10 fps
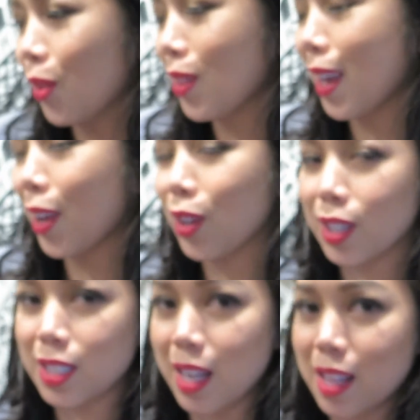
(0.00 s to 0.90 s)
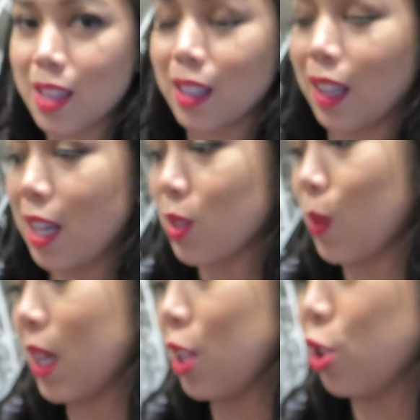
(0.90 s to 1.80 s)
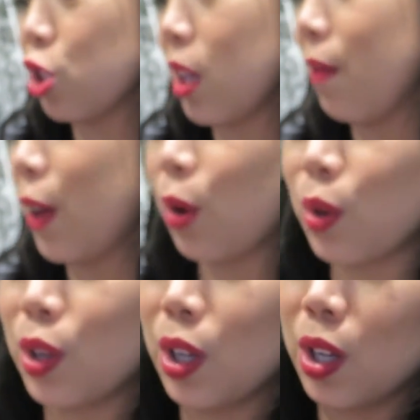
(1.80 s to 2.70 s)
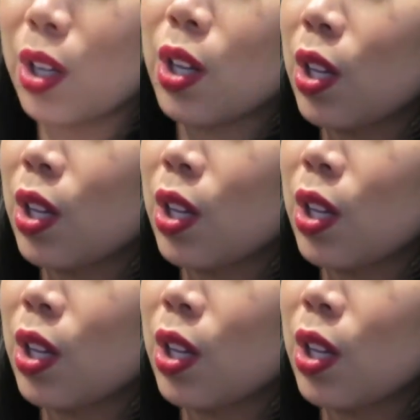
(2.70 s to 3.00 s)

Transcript: I don't think I cooked anything last week, and usually if I don't cook